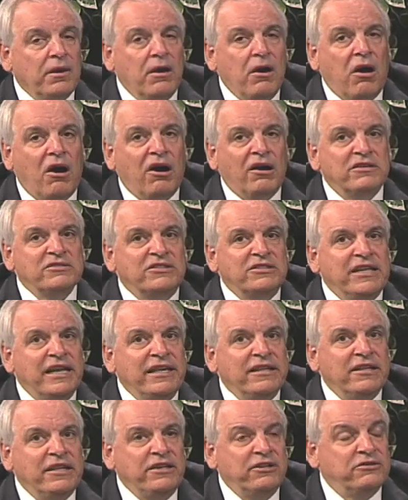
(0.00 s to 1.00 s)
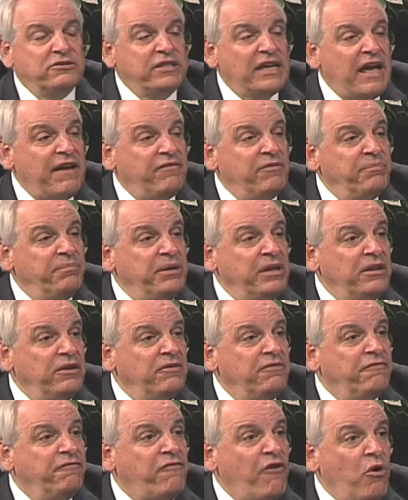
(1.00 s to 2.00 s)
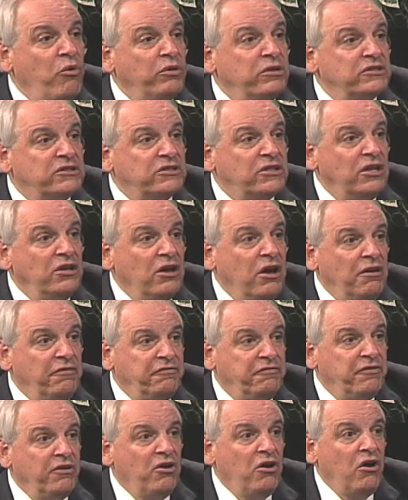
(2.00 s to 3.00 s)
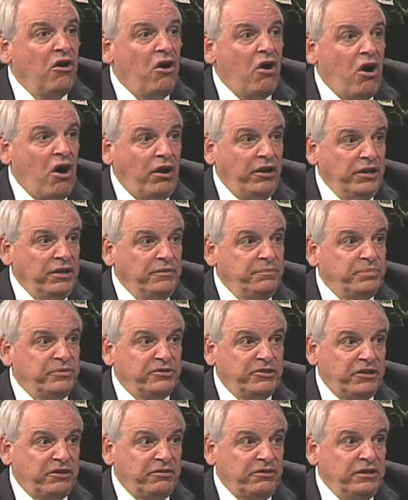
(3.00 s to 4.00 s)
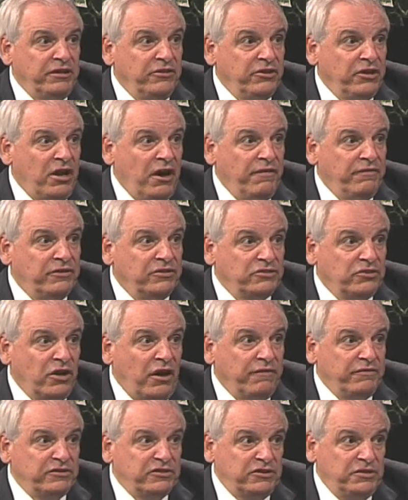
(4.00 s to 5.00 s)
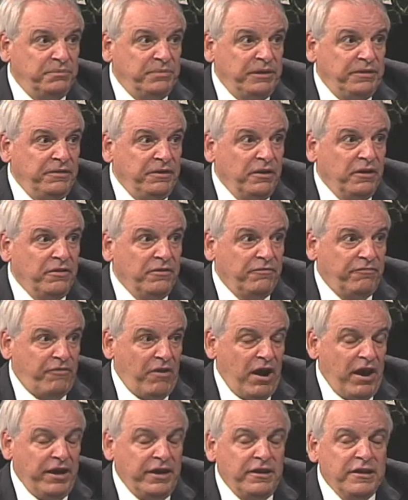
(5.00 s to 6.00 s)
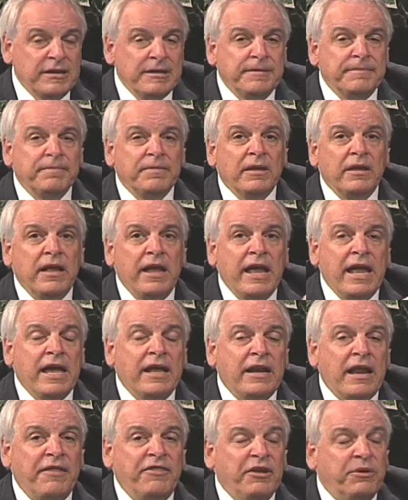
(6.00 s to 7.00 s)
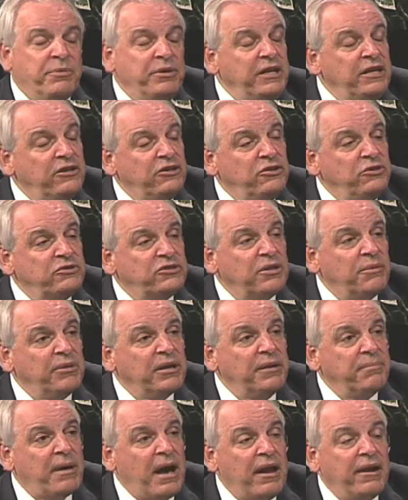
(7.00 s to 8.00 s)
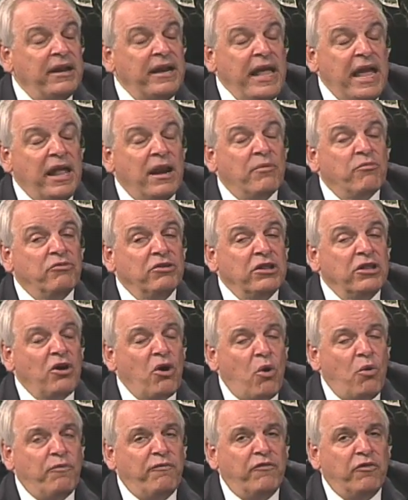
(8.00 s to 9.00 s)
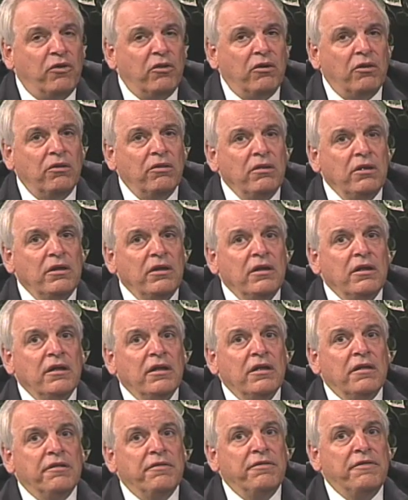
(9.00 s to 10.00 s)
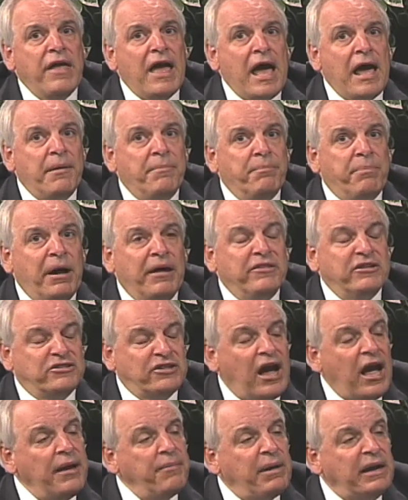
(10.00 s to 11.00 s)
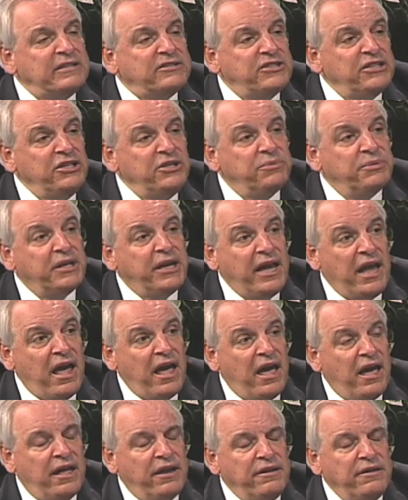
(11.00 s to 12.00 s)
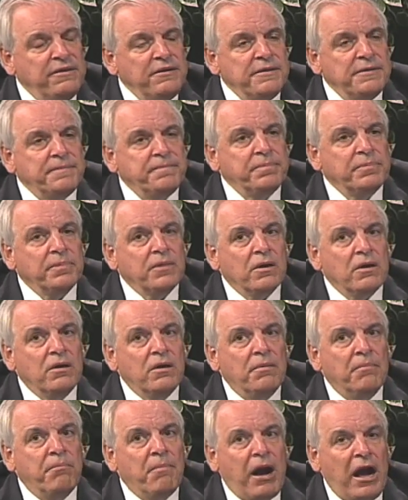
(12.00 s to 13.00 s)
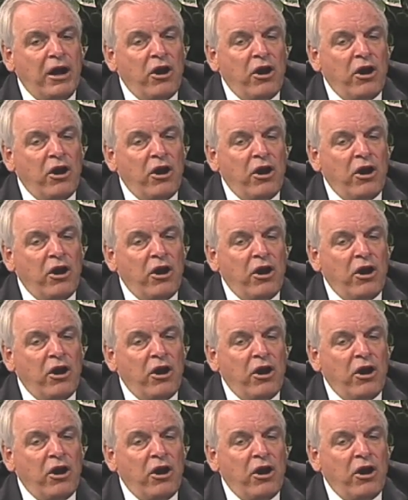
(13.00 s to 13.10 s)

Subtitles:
Our state leaders haven't been focused enough on it, particularly in the governor's office, to be frank. And I think we need to do something about it. And I'm really hopeful that by the time I see you again, my